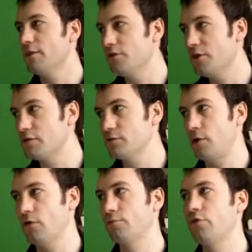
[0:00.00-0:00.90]
that the data
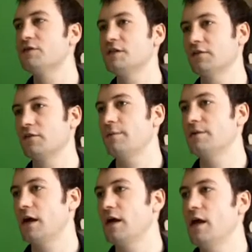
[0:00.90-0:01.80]
was part of the process of
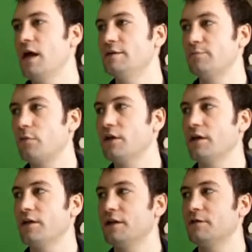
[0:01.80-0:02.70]
coming to that is probably
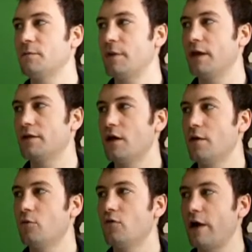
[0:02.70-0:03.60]
going to need to be made
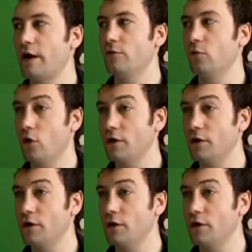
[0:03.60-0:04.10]
more available.